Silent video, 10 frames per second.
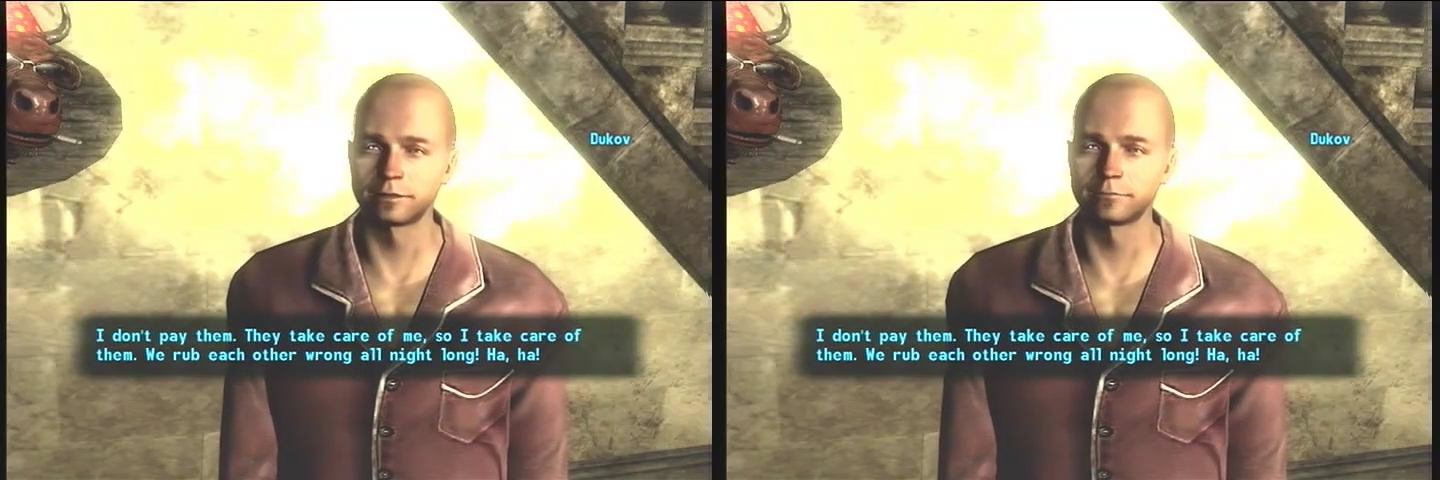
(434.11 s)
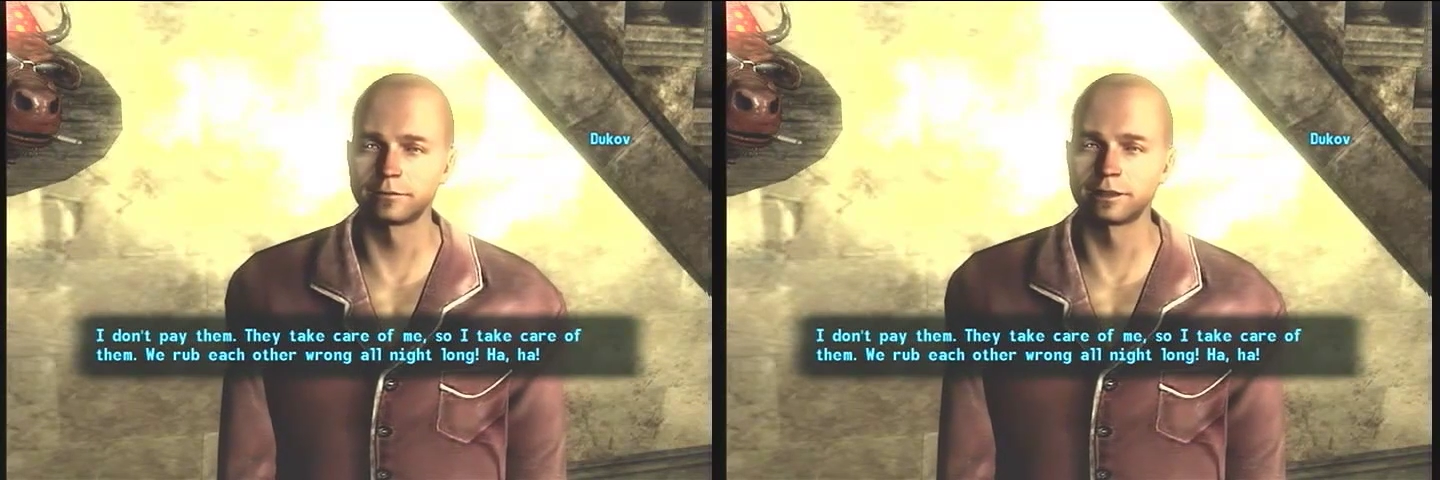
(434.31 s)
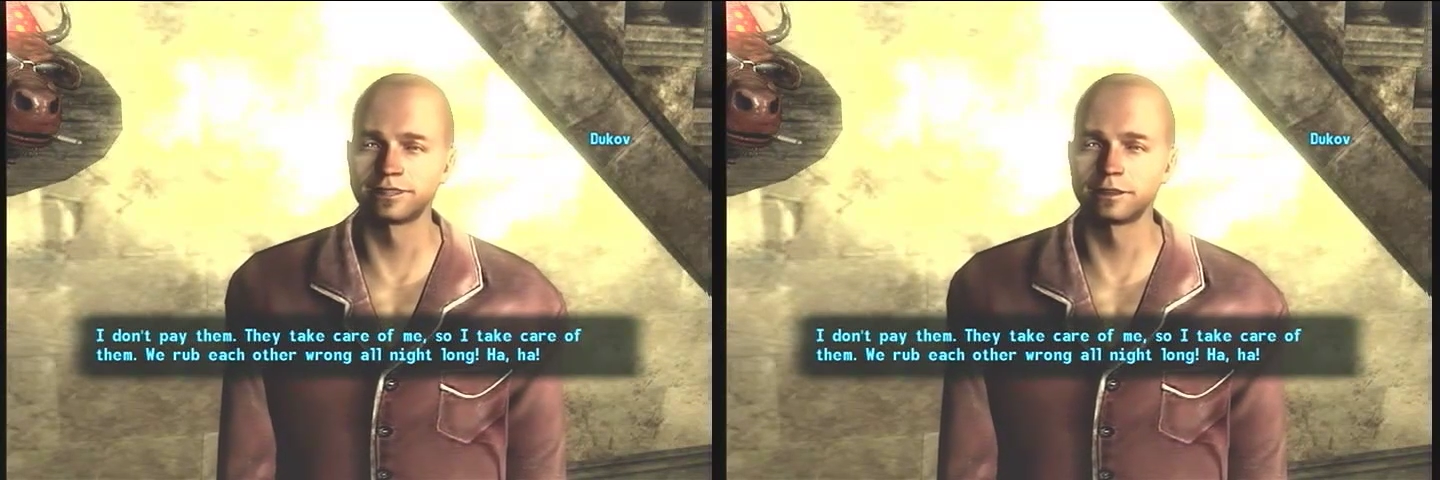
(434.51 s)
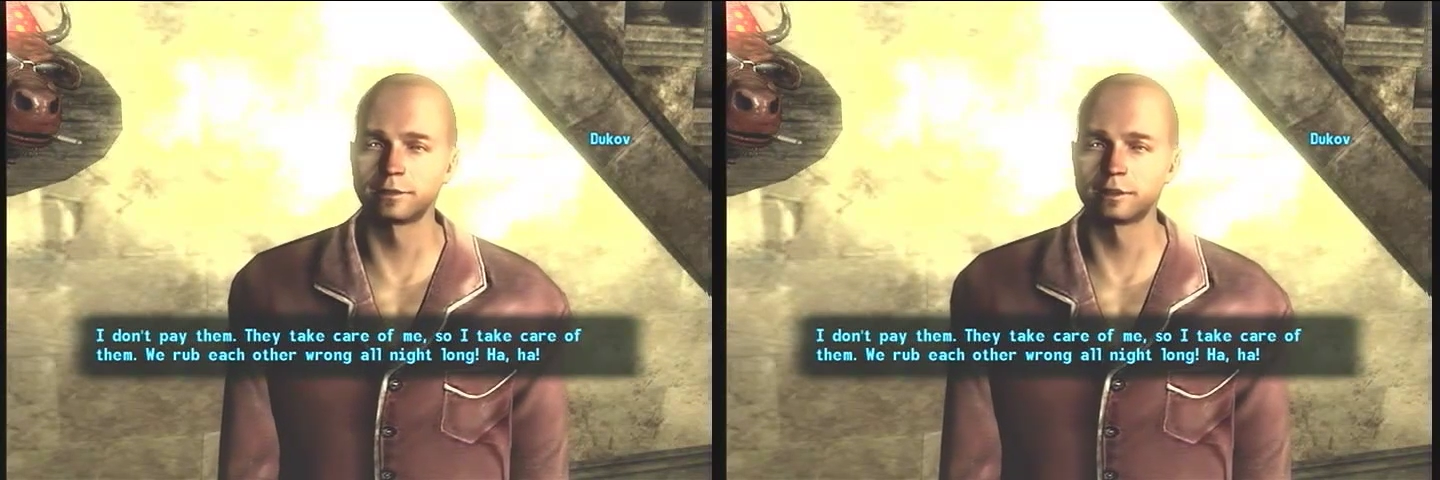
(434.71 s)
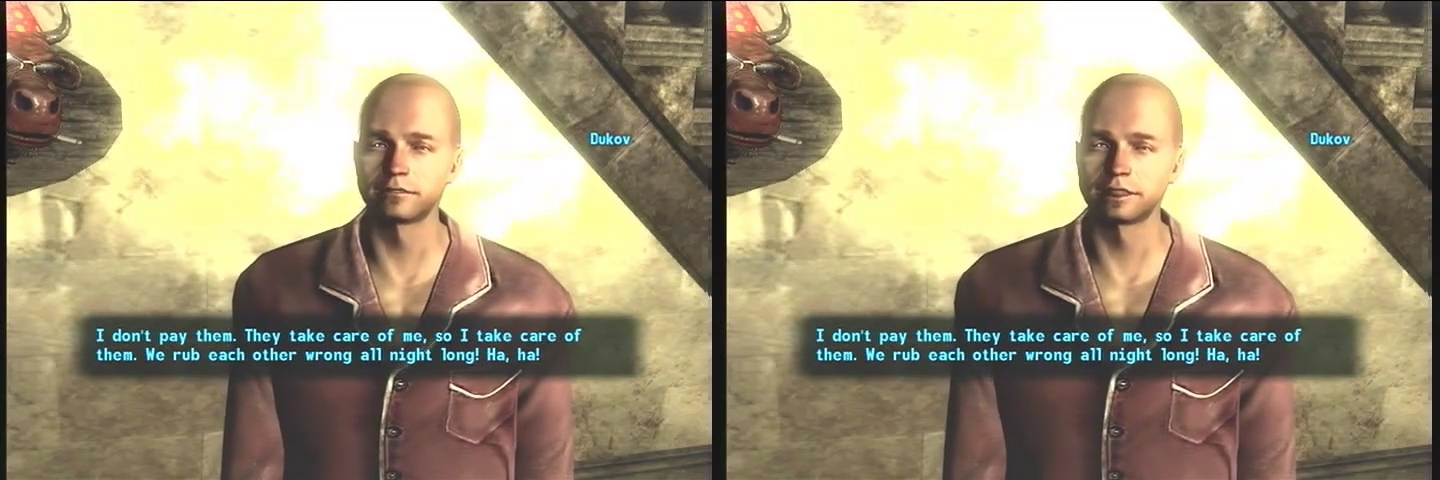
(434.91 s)
I take
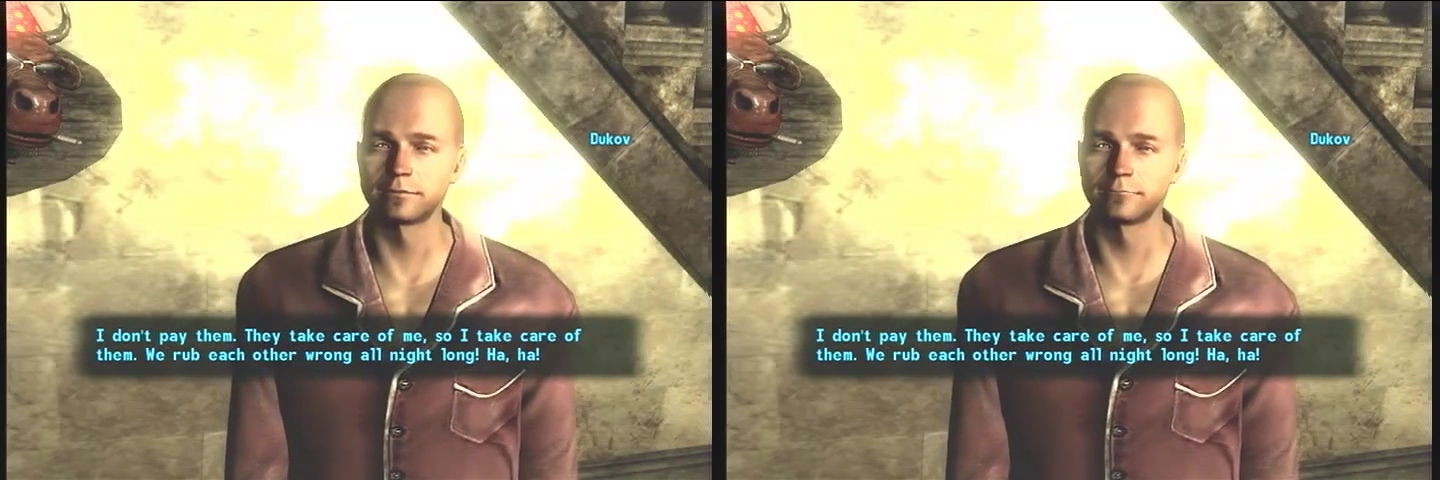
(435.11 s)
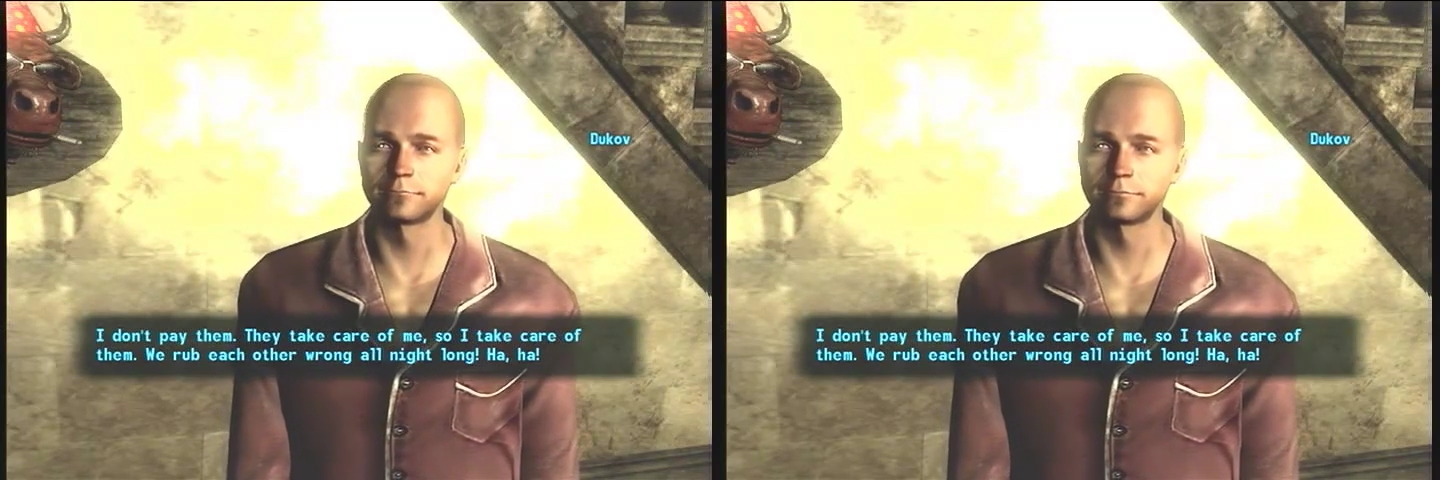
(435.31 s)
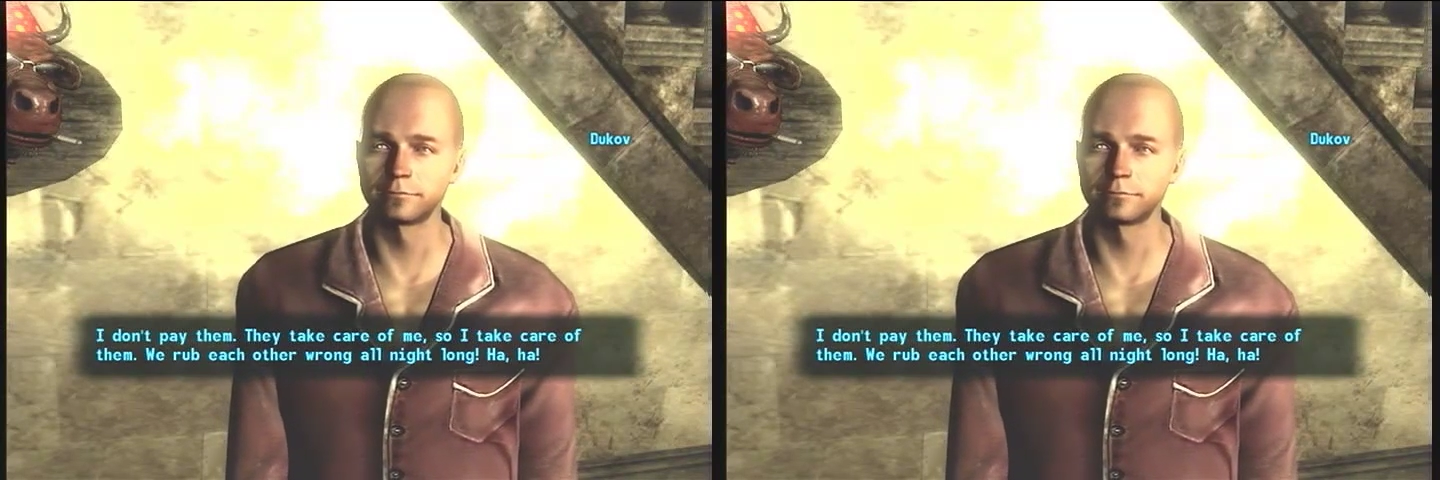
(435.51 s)
care of them.